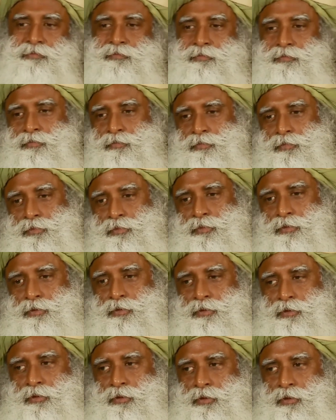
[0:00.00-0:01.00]

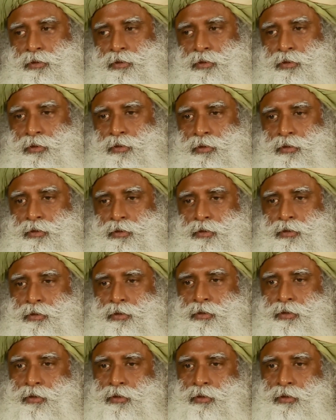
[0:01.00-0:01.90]
Nothing is said.